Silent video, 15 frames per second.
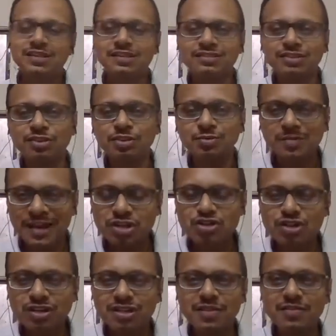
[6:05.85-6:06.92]
This is Mahesh
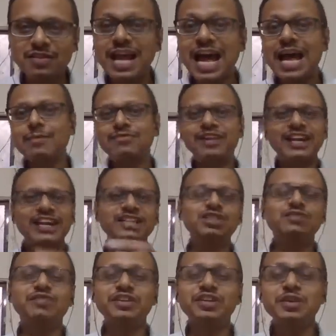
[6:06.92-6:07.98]
Kathiravan. I am a
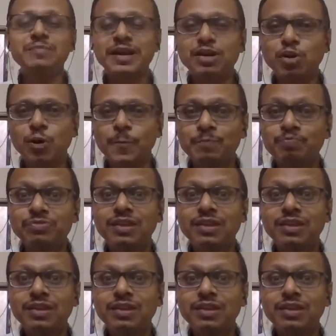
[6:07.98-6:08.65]
financial freedom mentor,